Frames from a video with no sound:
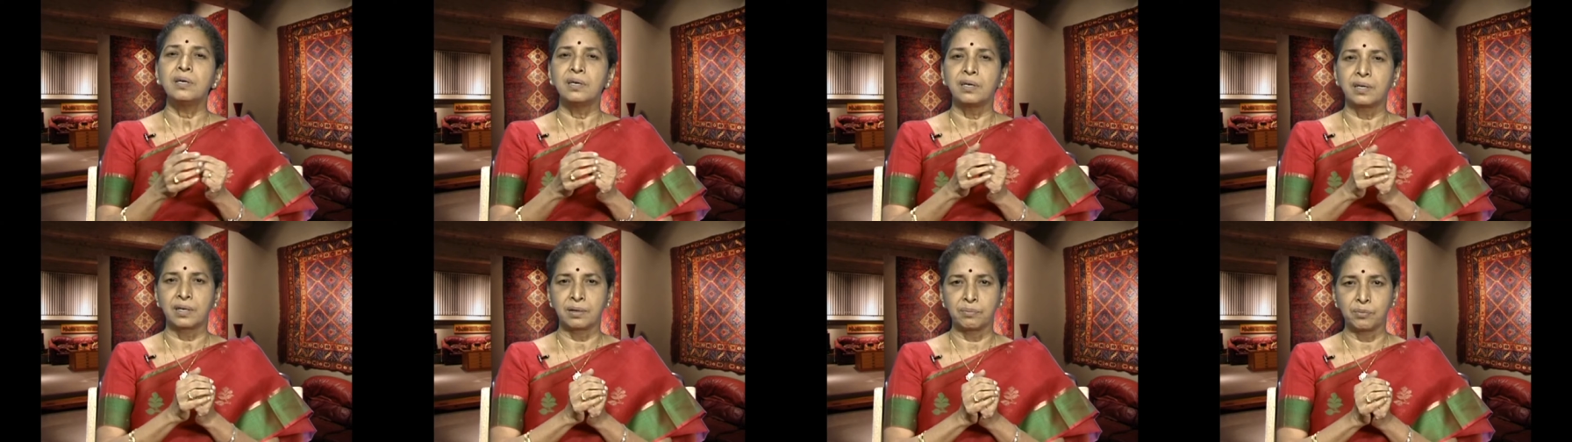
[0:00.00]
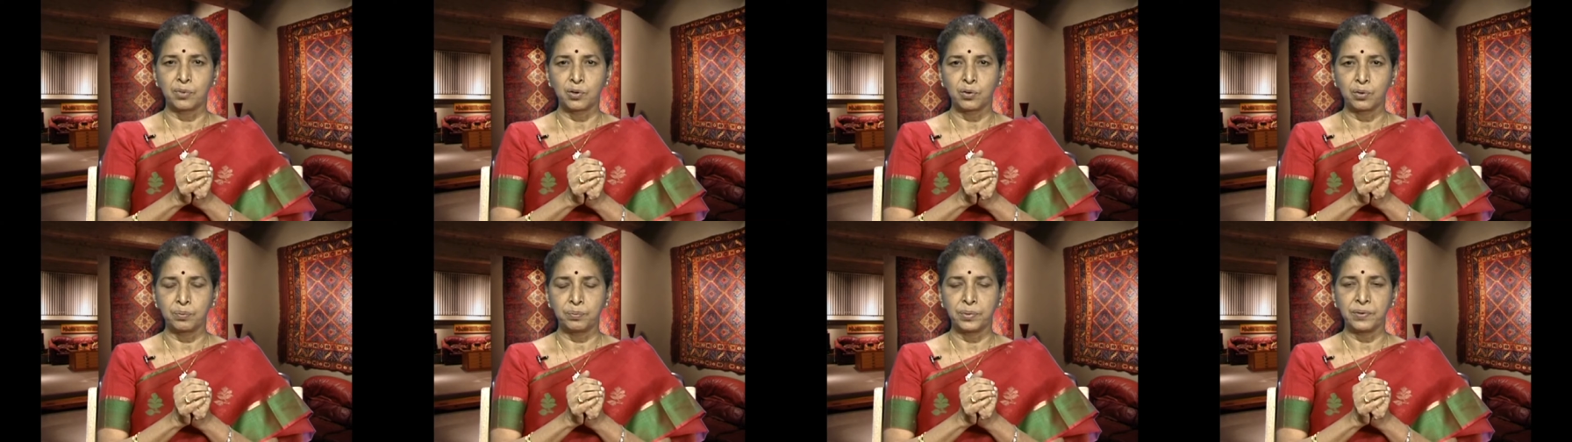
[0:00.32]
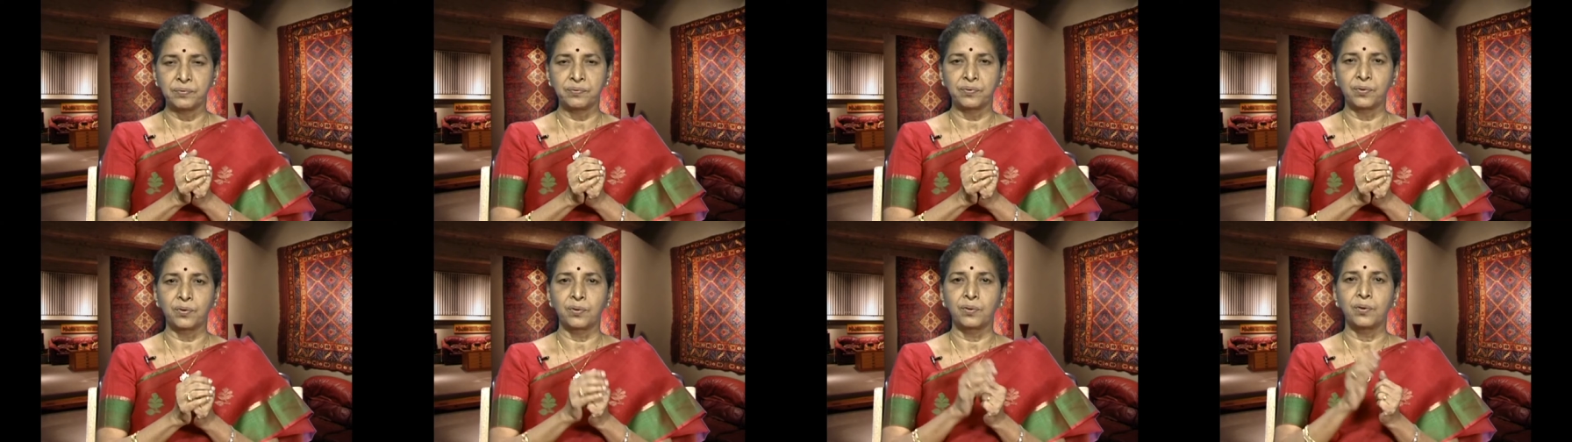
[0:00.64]
removed
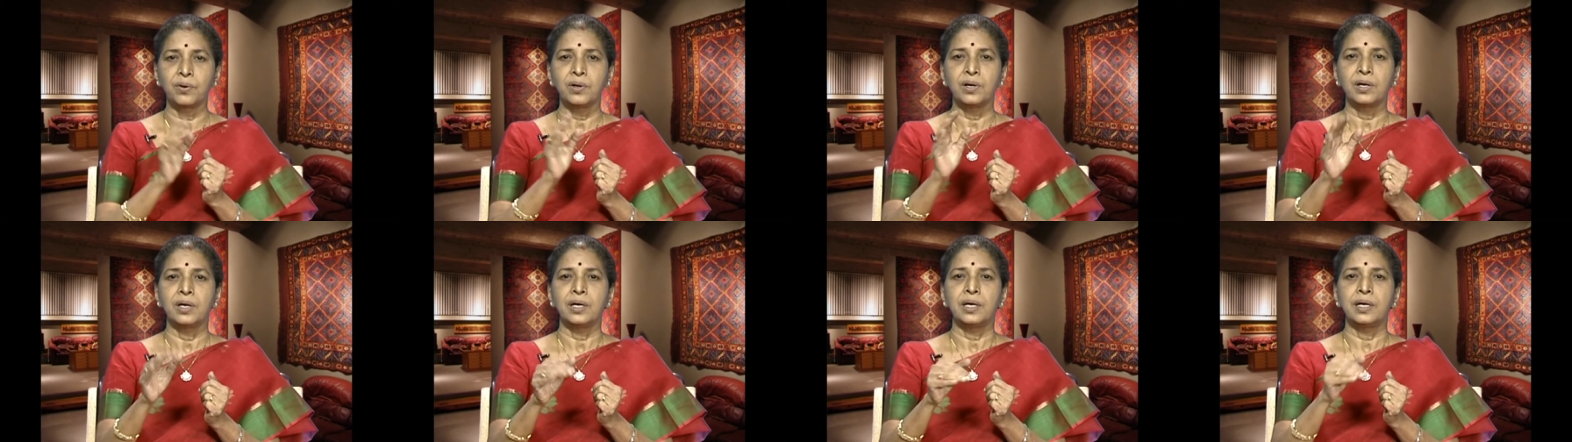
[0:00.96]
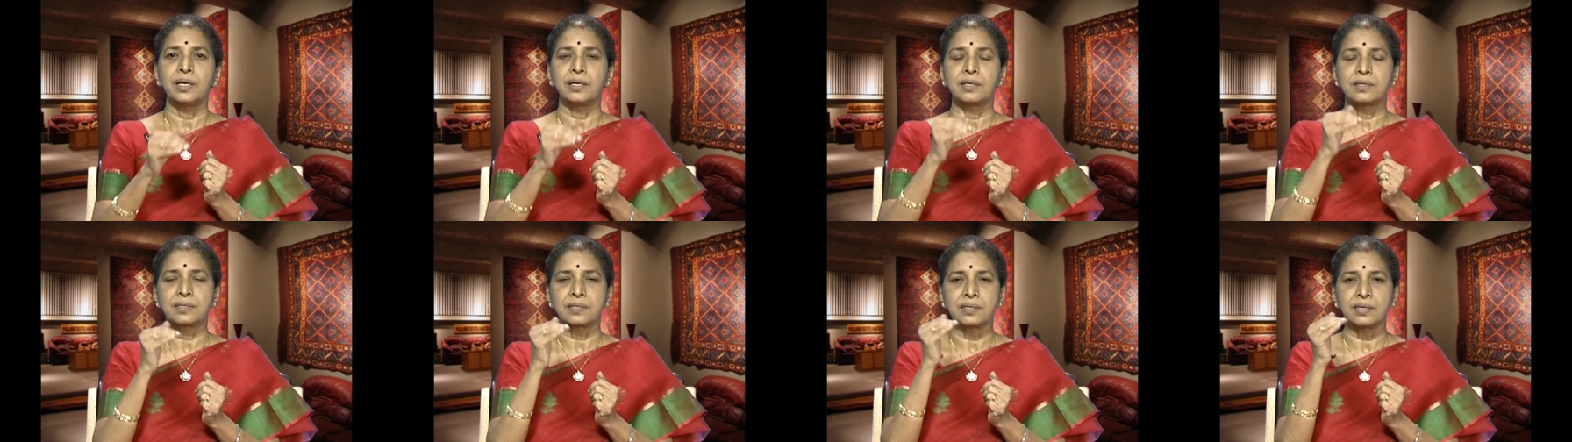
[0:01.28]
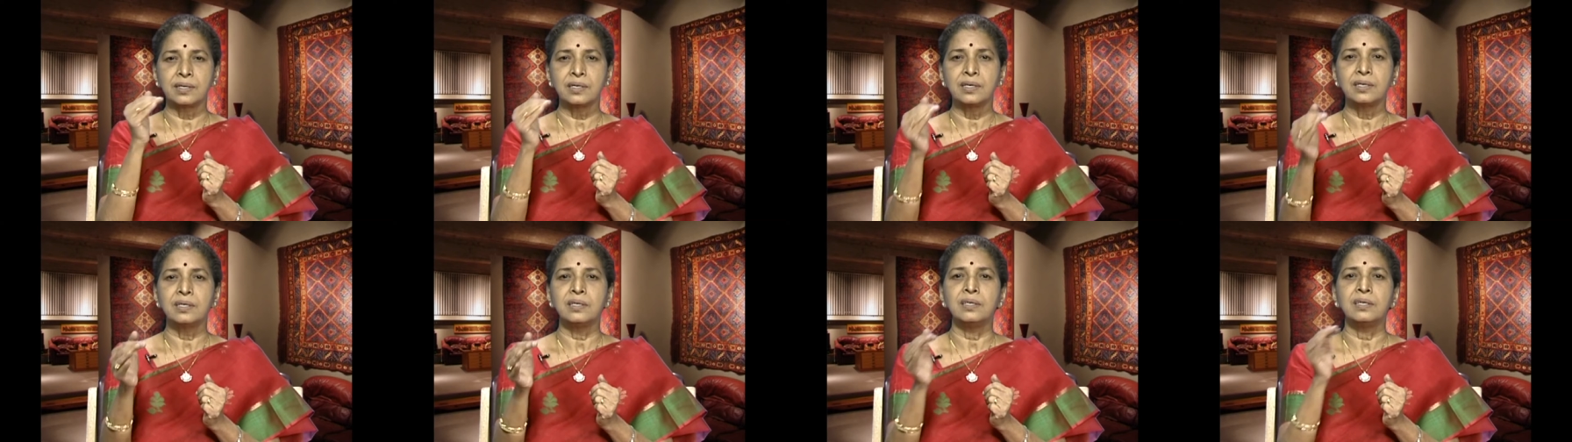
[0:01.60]
before it is
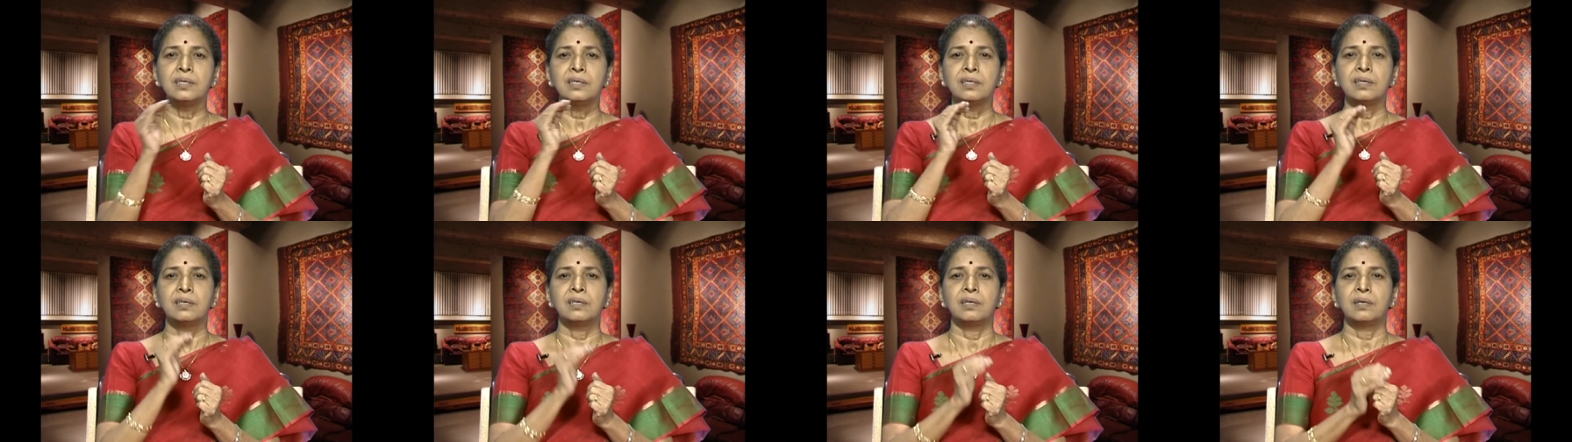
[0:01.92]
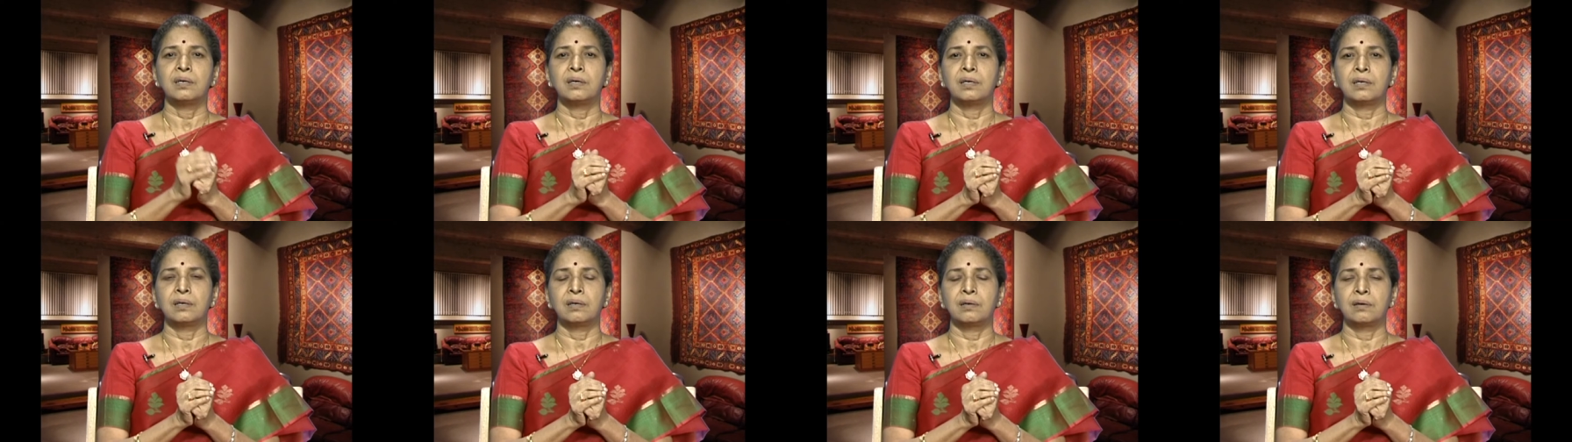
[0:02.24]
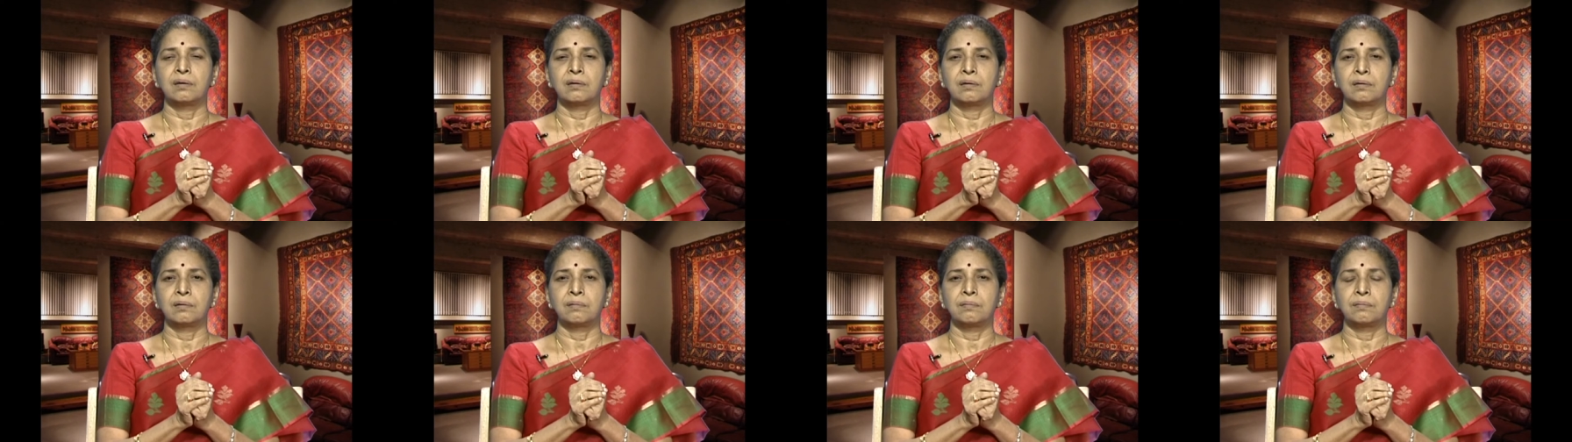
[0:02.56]
really uh,
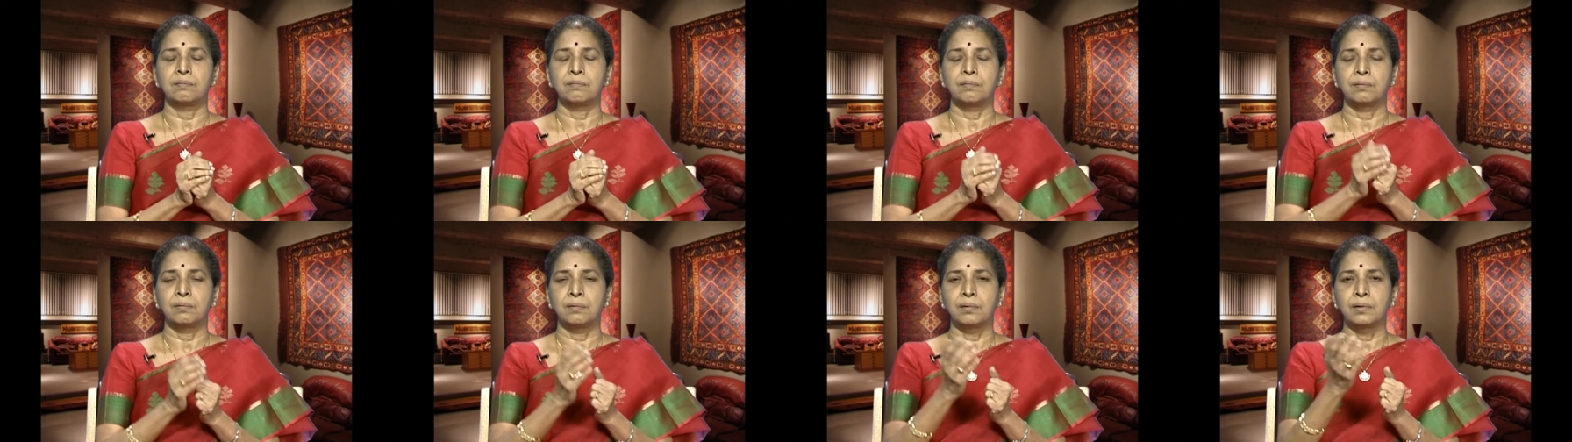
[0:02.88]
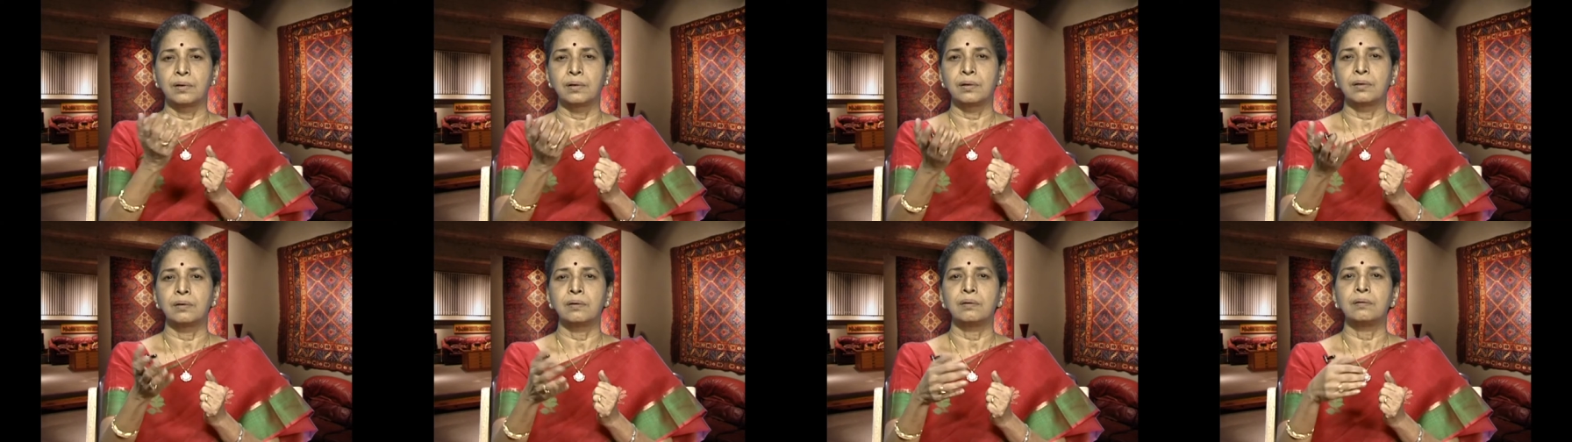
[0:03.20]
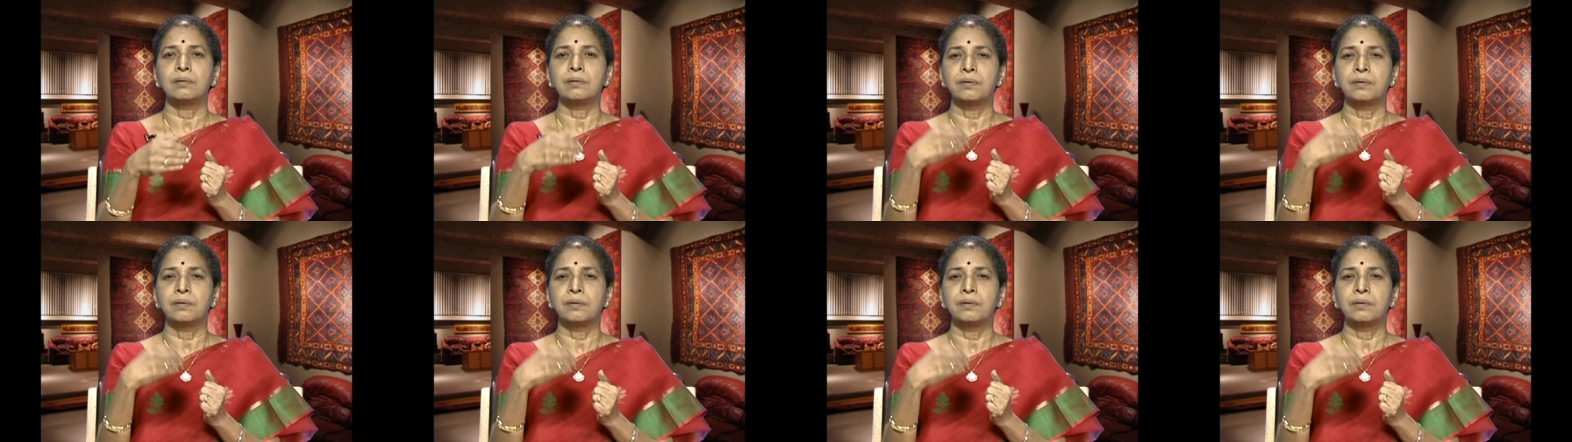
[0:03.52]
uh,